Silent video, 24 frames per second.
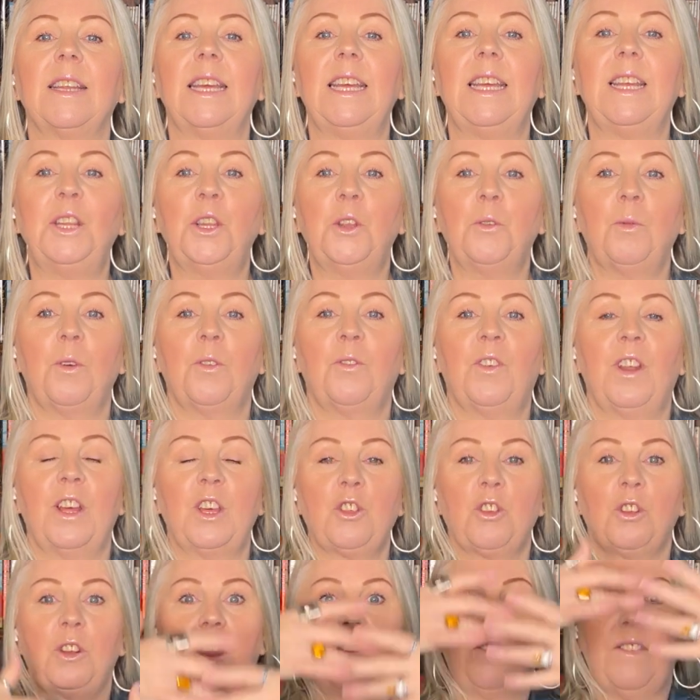in the
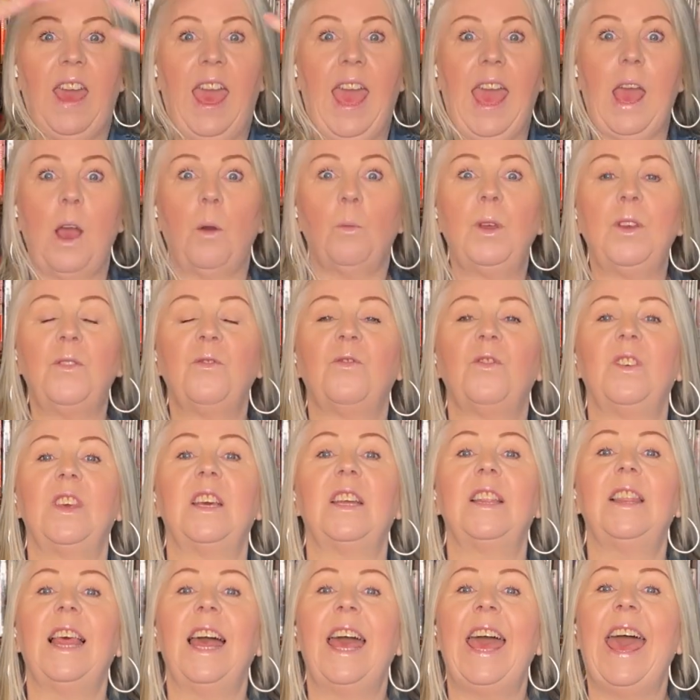reflection of how we
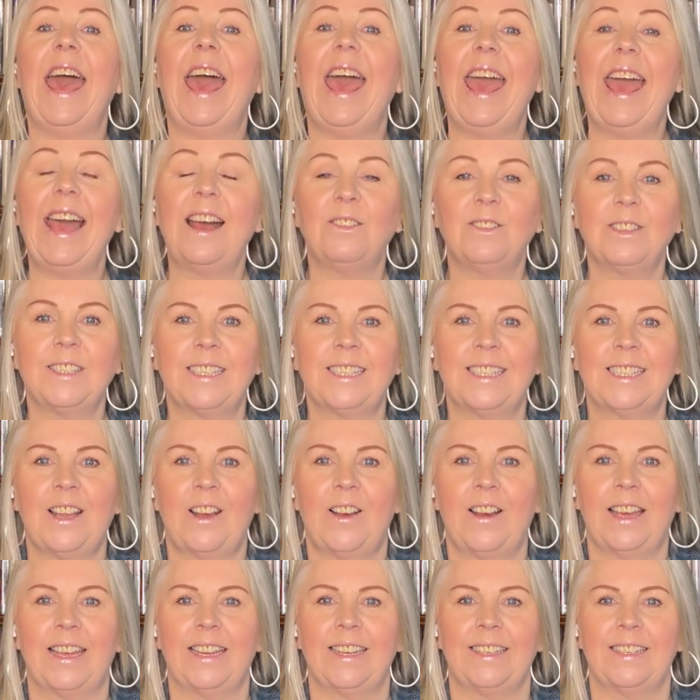feel
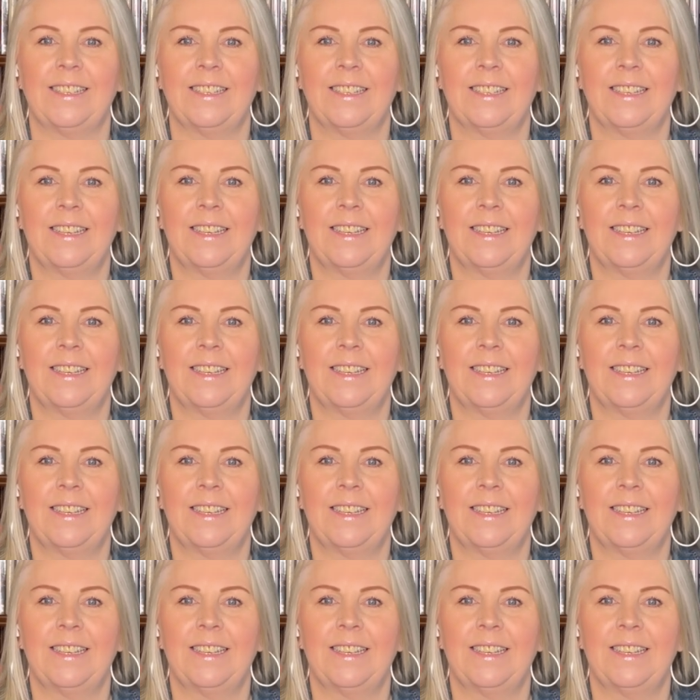outside.